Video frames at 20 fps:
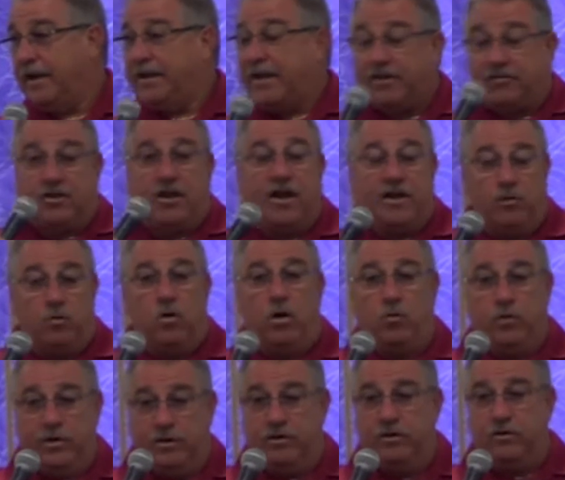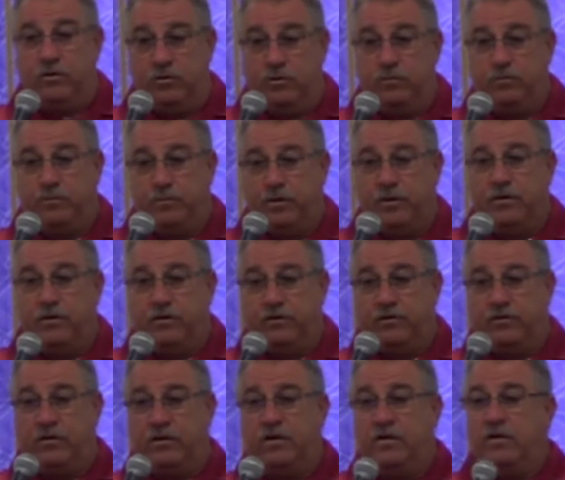And that's kind of what we do,
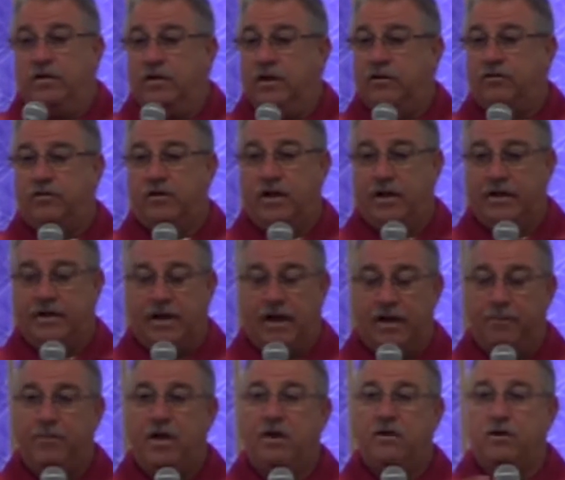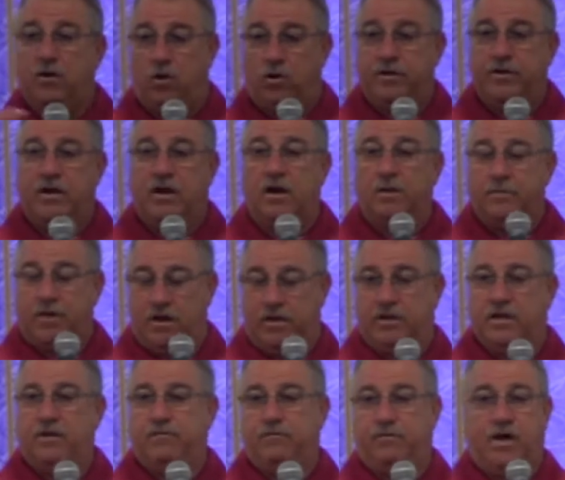because it's like, I'm not going there, I'm
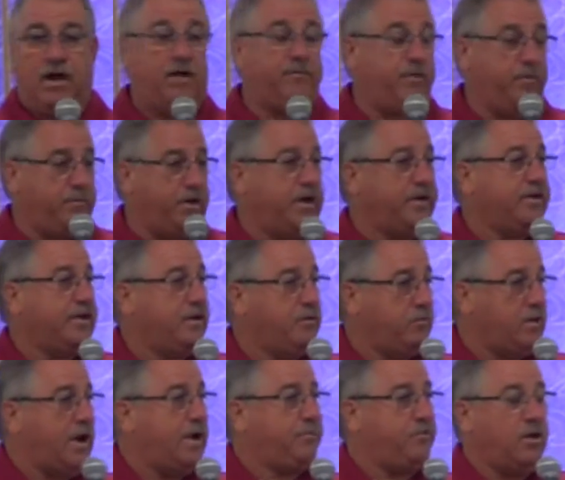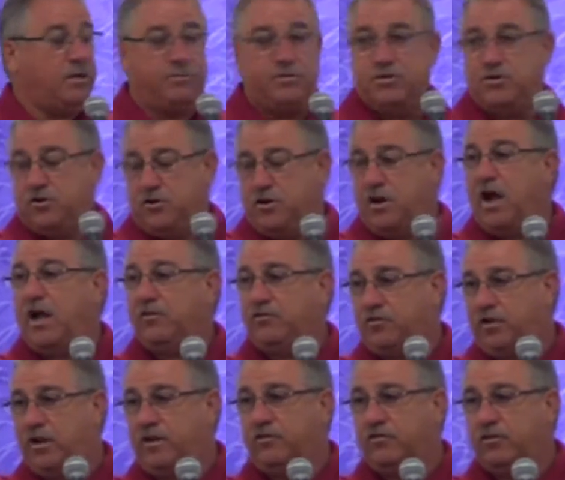not getting involved, I'm not getting wrapped up in your
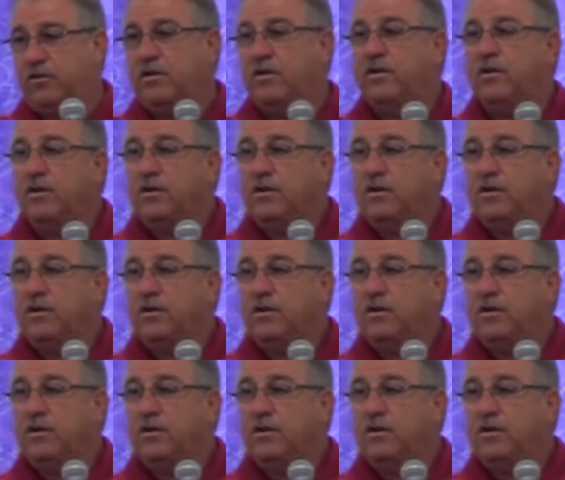nonsense.